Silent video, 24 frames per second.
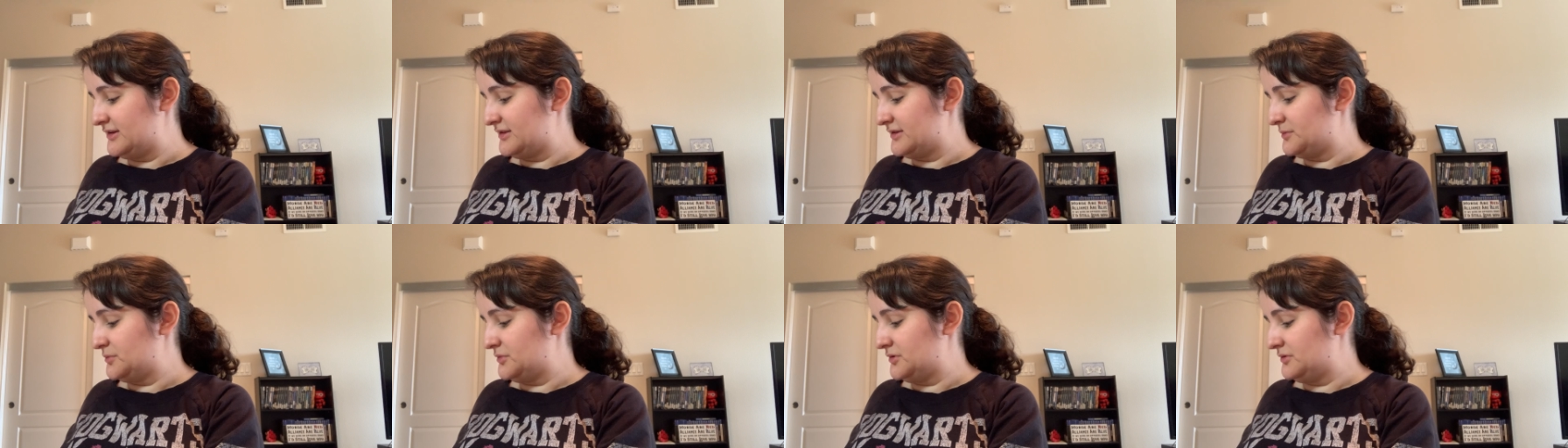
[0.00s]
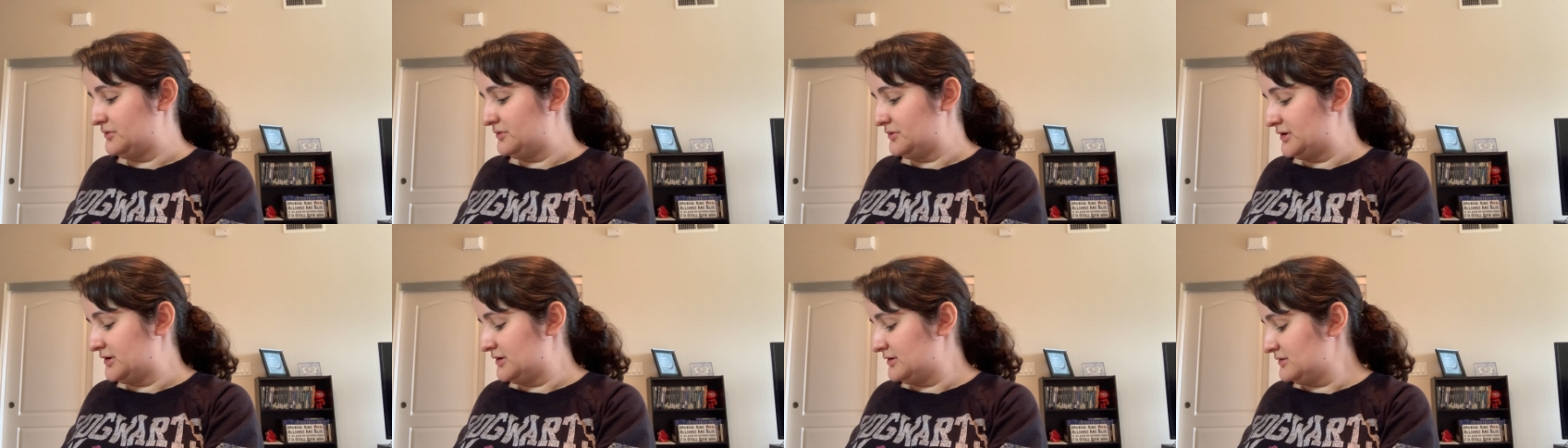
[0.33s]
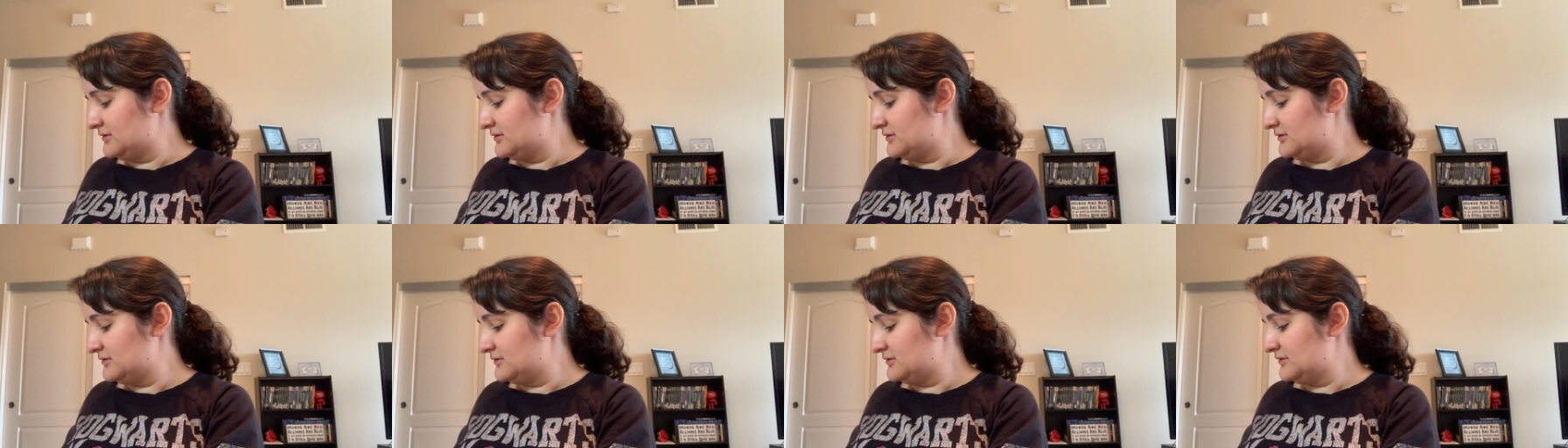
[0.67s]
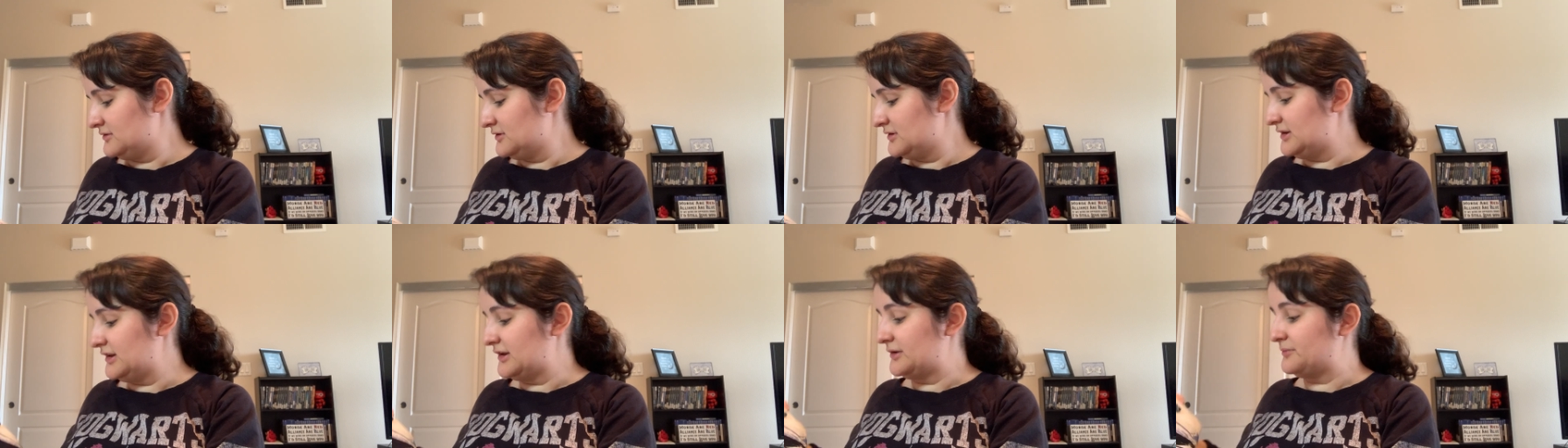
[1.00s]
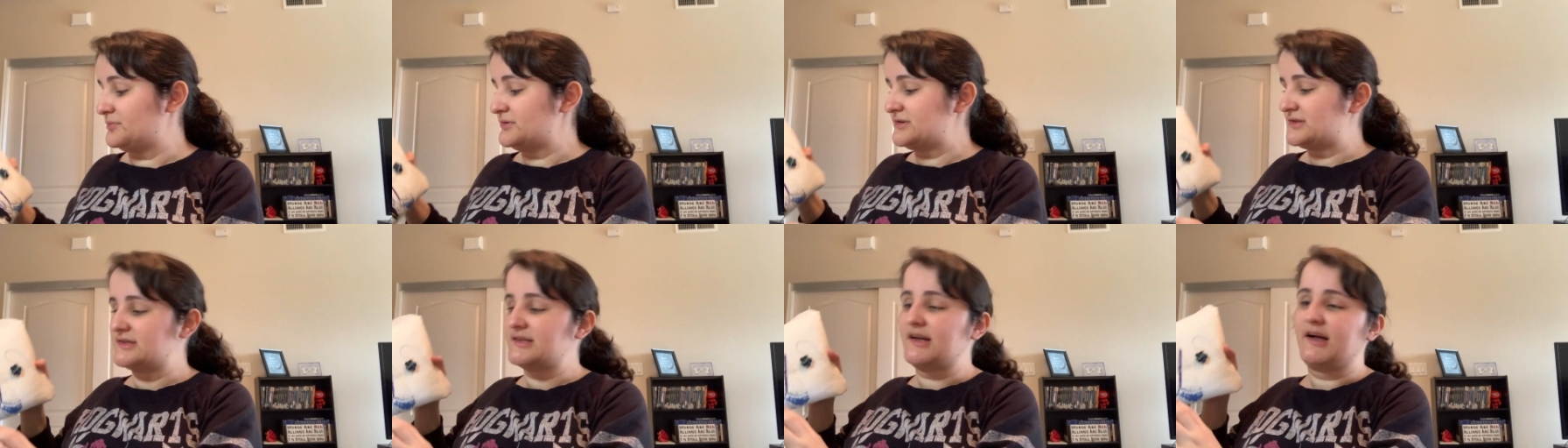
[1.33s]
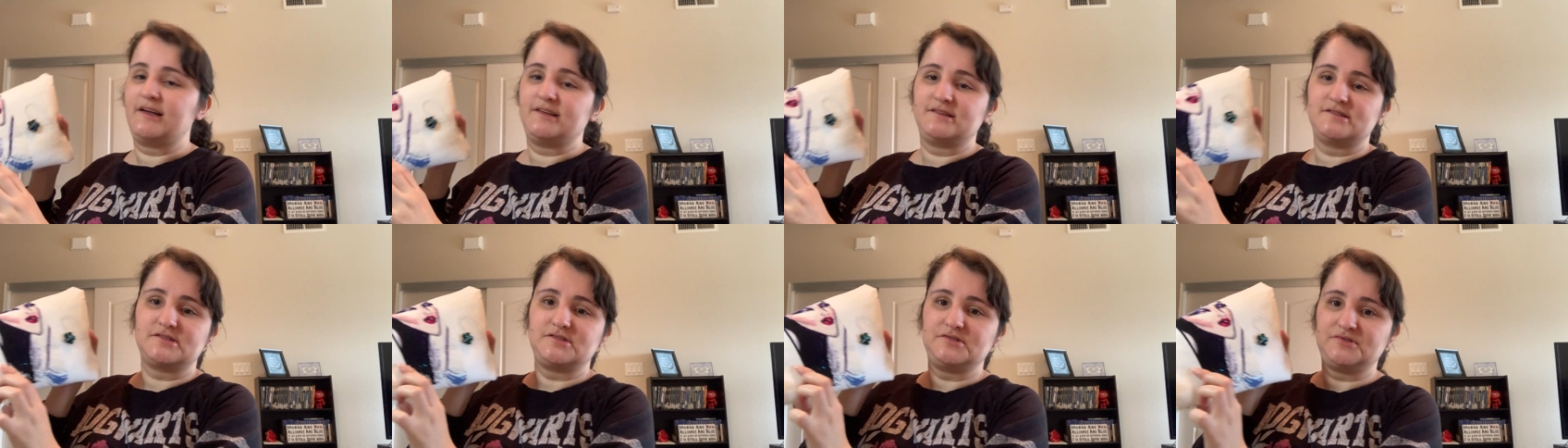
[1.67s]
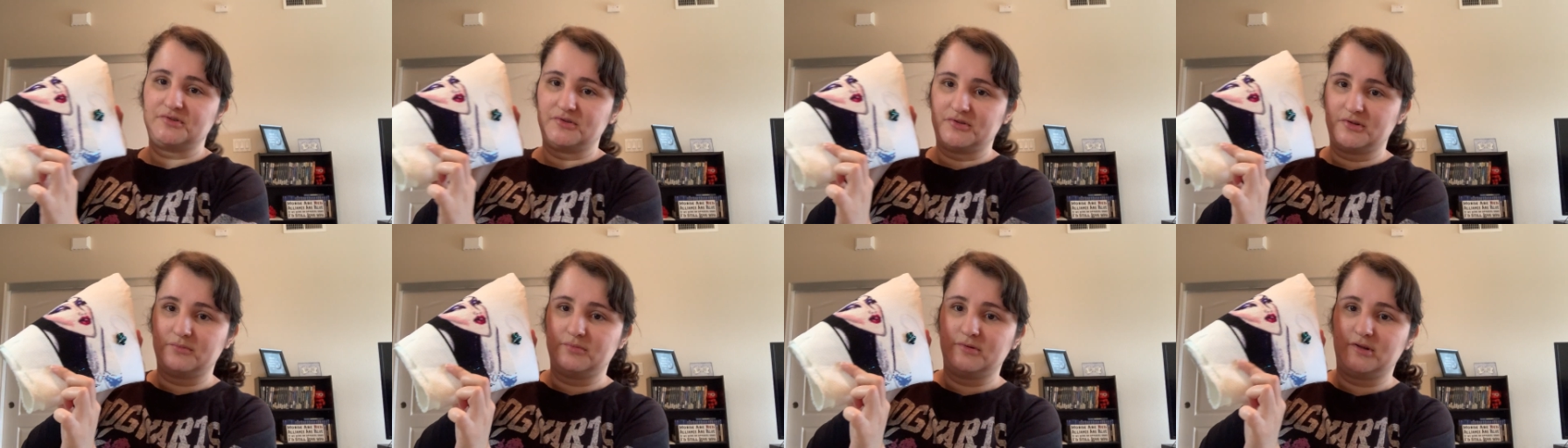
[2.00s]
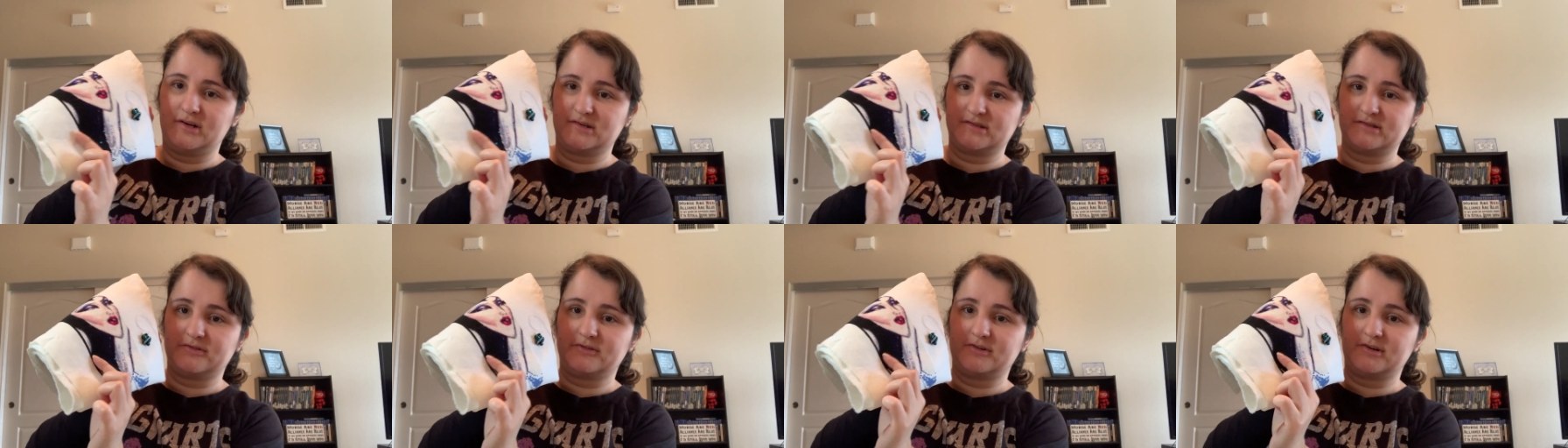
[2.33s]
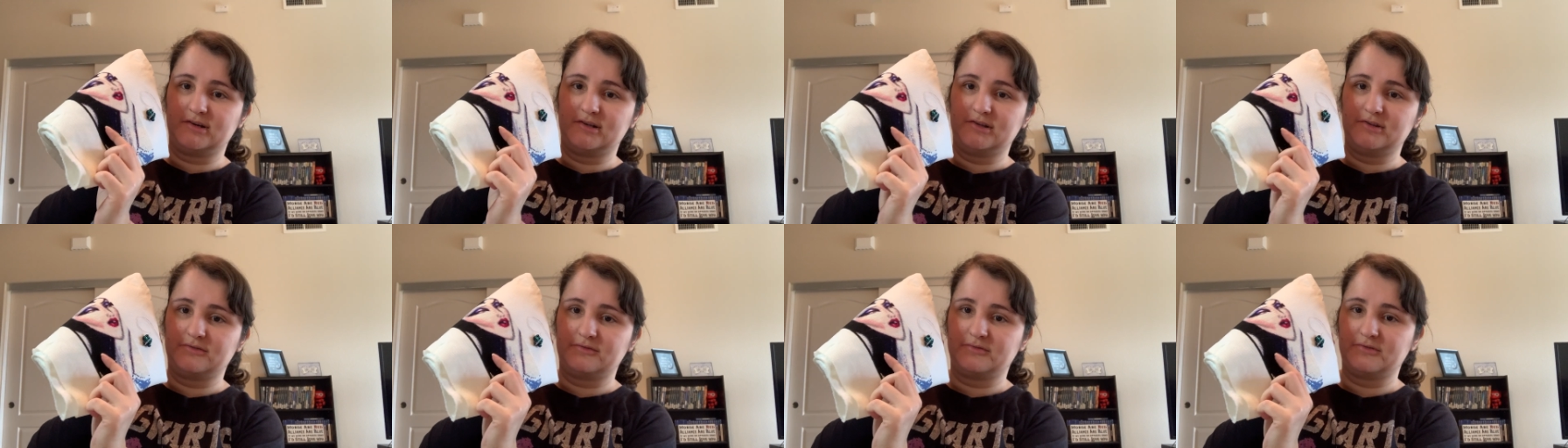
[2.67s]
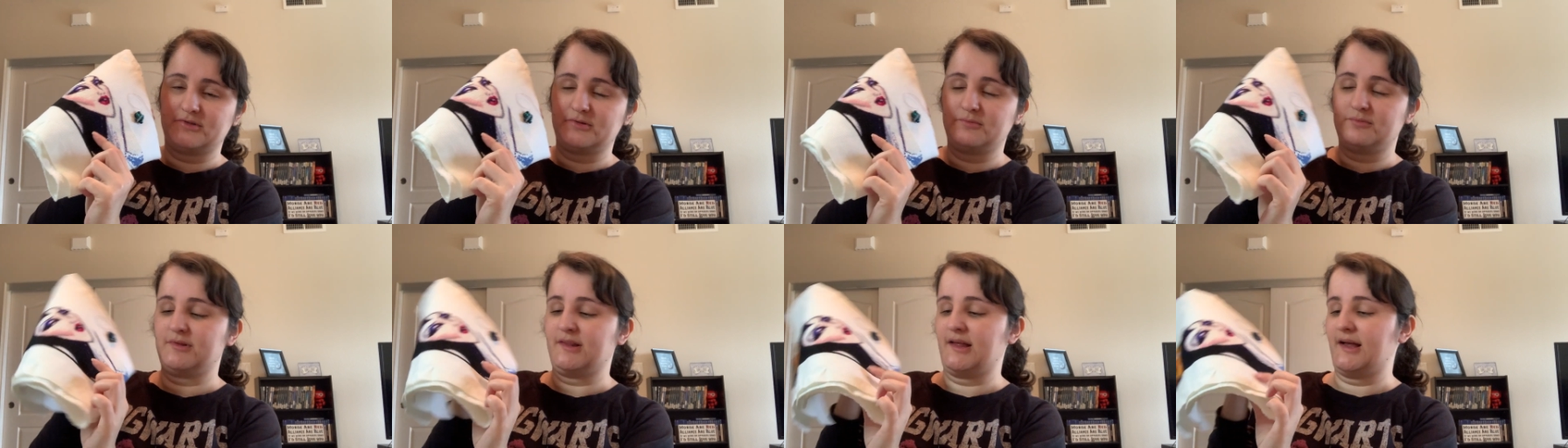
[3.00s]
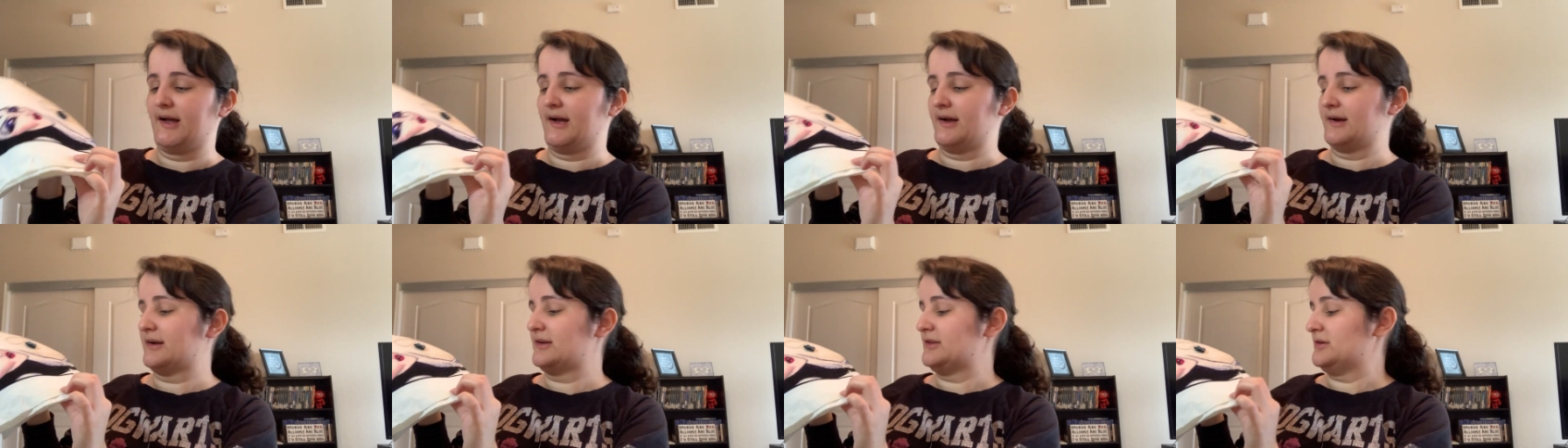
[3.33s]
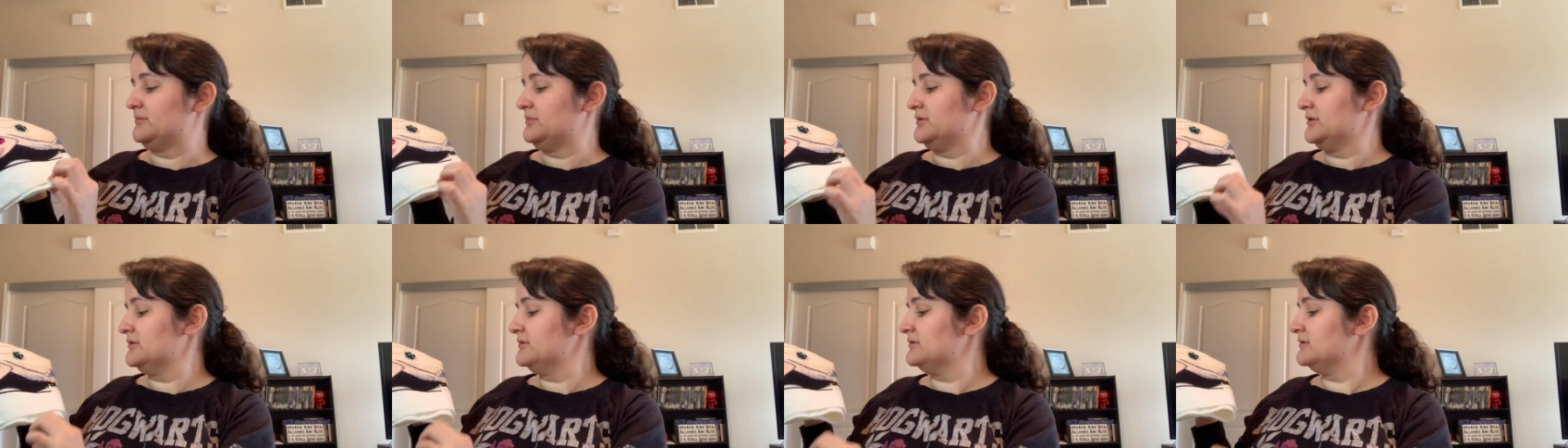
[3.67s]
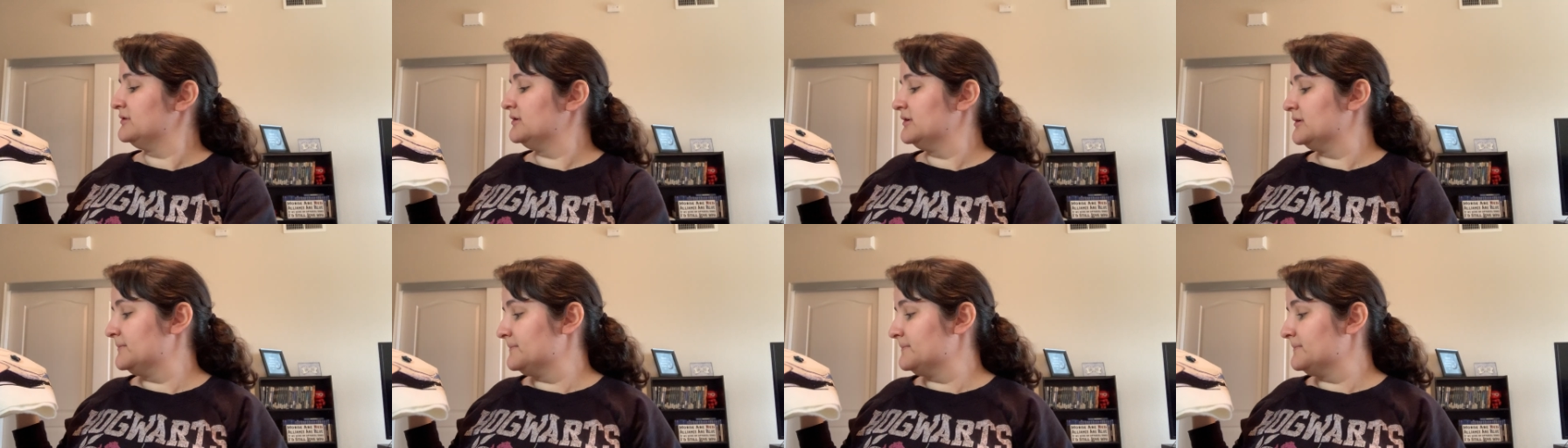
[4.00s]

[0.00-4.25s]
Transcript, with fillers: in the mood. Like besides, you know, the blocks of color with the black and the blue,